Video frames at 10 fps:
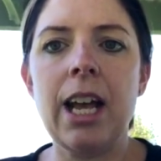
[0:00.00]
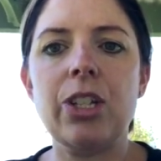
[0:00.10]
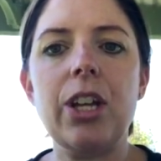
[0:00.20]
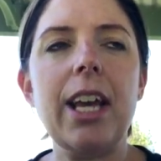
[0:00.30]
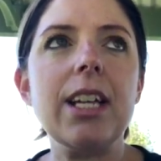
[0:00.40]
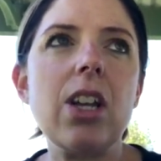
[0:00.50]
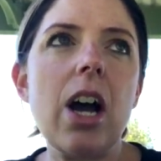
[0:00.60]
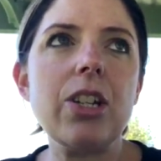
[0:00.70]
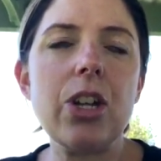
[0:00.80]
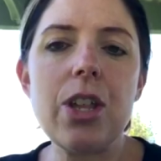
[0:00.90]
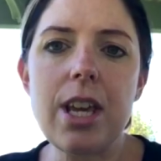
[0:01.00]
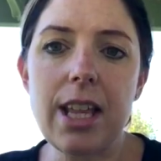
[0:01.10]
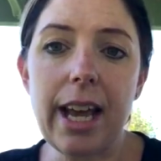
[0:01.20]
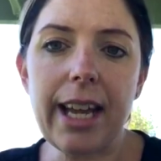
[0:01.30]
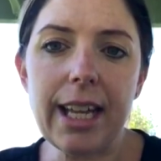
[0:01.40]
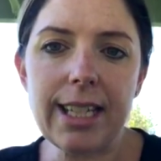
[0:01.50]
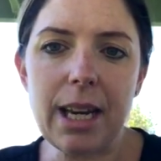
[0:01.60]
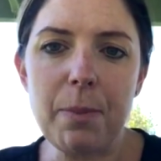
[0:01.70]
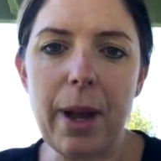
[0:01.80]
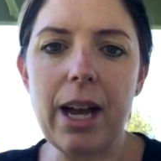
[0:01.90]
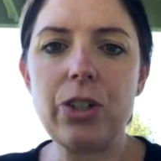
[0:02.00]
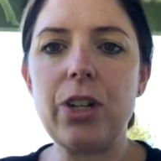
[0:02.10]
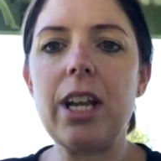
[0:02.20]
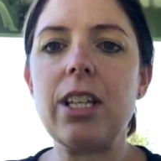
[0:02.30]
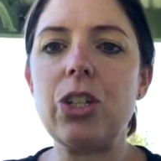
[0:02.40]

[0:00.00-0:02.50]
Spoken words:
So yes, I do think that kids need boundaries.